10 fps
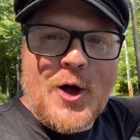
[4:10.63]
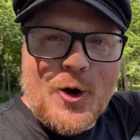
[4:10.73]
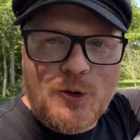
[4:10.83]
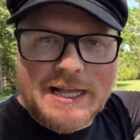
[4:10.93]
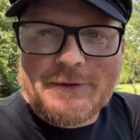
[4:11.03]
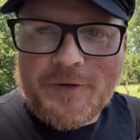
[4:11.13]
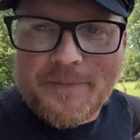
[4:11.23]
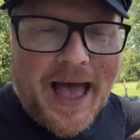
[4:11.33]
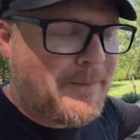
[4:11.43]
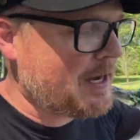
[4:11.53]
who live off of
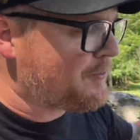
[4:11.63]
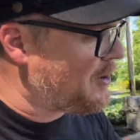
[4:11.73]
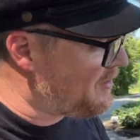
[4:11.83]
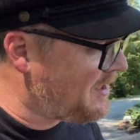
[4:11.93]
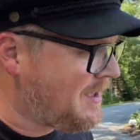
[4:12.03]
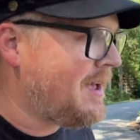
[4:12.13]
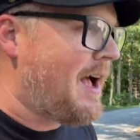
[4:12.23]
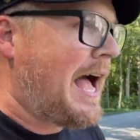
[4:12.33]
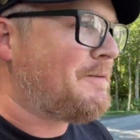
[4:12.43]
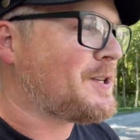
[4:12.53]
Batman Road.
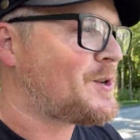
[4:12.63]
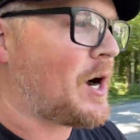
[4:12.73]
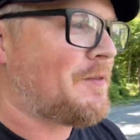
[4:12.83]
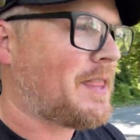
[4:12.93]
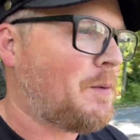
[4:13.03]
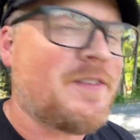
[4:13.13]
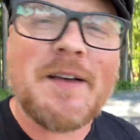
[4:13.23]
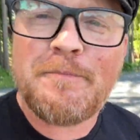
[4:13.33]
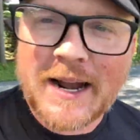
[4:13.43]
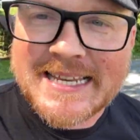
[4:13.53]
I feel sorry for them. What if you
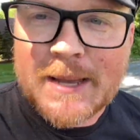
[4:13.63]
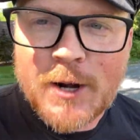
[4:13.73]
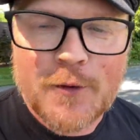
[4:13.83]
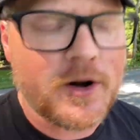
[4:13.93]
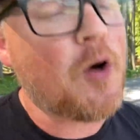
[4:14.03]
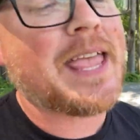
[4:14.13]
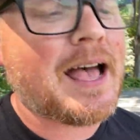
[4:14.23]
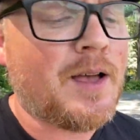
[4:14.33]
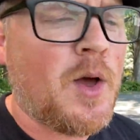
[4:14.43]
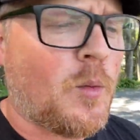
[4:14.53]
have buddies coming over? Oh
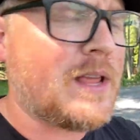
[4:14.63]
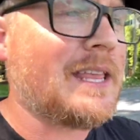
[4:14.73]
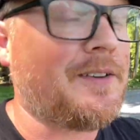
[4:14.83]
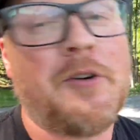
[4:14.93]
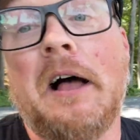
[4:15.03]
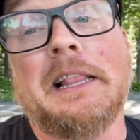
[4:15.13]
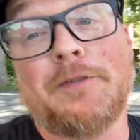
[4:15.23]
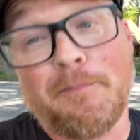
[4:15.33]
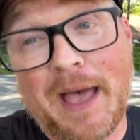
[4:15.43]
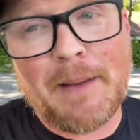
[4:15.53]
yeah, where do you live? Oh, I live
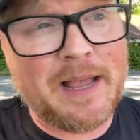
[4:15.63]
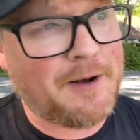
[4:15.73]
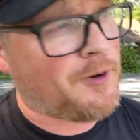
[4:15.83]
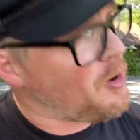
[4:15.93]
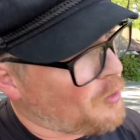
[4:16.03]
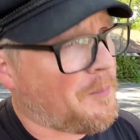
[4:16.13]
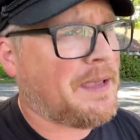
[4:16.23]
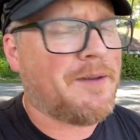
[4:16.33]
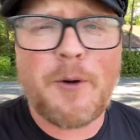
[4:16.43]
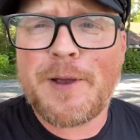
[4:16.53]
on Batman Road. Won't
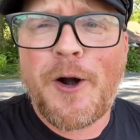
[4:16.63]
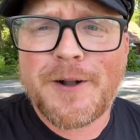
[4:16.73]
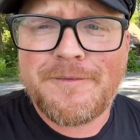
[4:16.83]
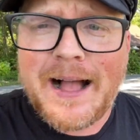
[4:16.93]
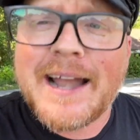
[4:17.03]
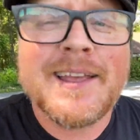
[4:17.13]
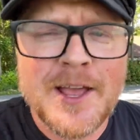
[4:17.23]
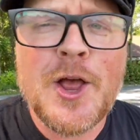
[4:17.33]
be hard to find.